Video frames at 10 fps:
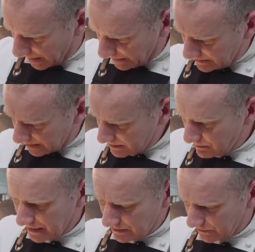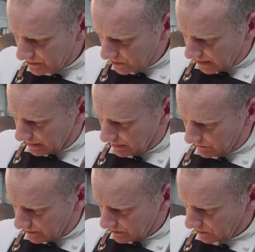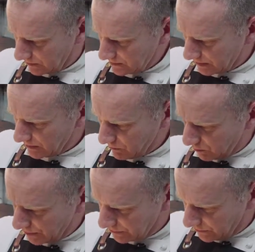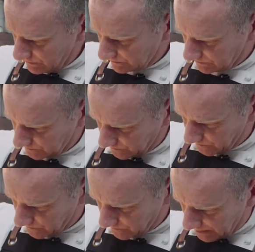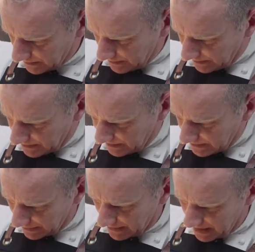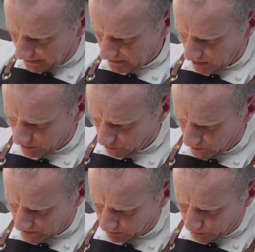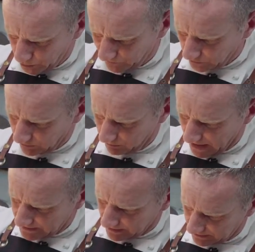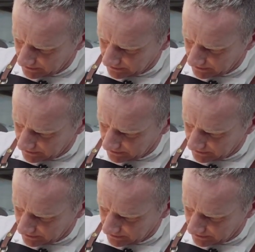that is. That's the mix for the zucchini fritters, guys. So now what we do You can see that now, that's like almost a beautiful little batter.